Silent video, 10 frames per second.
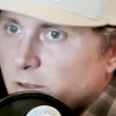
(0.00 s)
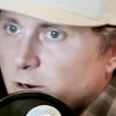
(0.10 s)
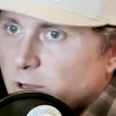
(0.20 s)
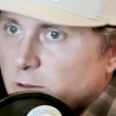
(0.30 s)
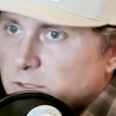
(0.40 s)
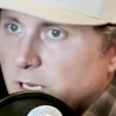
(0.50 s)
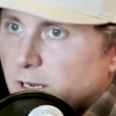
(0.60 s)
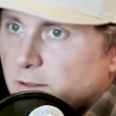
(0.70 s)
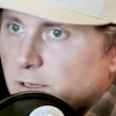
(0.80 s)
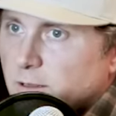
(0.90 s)
there it goes and
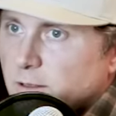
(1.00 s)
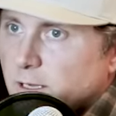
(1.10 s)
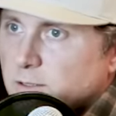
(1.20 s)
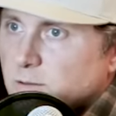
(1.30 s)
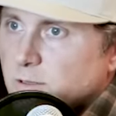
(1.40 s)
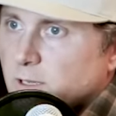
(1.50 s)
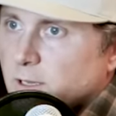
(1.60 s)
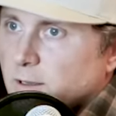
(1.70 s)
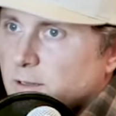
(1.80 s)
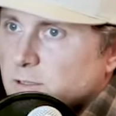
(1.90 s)
i think that that's
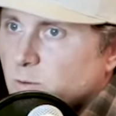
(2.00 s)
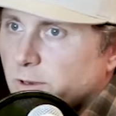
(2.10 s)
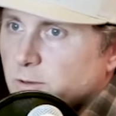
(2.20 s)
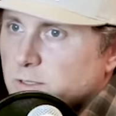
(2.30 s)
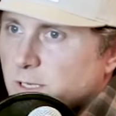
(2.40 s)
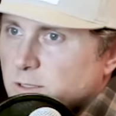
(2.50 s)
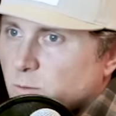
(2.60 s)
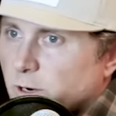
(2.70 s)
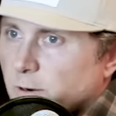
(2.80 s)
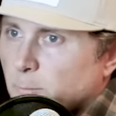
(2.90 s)
that's one of those things
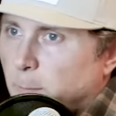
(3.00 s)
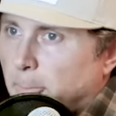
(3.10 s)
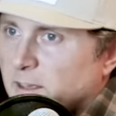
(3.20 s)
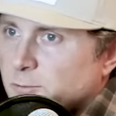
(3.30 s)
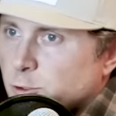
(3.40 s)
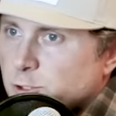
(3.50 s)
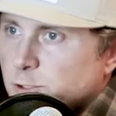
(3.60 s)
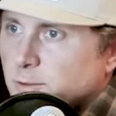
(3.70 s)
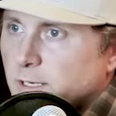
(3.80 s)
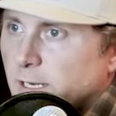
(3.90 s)
where if you're
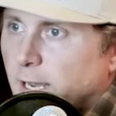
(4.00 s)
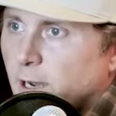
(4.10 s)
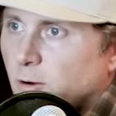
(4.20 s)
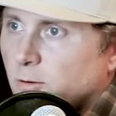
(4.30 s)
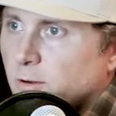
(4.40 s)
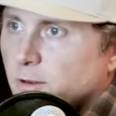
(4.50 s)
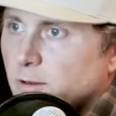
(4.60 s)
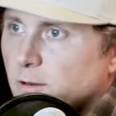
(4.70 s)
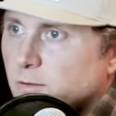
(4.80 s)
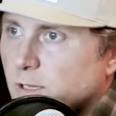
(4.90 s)
shooting now
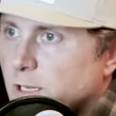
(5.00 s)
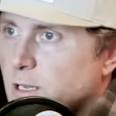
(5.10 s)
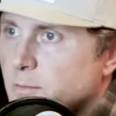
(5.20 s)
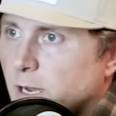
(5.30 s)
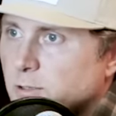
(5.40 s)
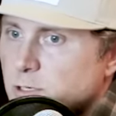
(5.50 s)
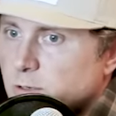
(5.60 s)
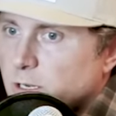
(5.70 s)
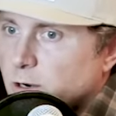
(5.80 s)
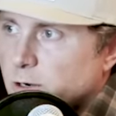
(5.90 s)
you're thinking about
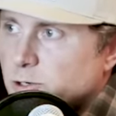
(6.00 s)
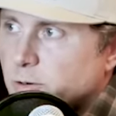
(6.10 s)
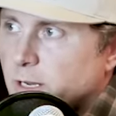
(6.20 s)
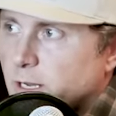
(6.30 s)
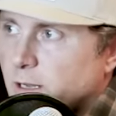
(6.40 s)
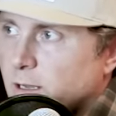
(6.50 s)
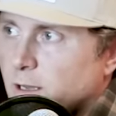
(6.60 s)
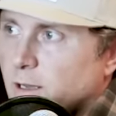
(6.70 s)
shooting archery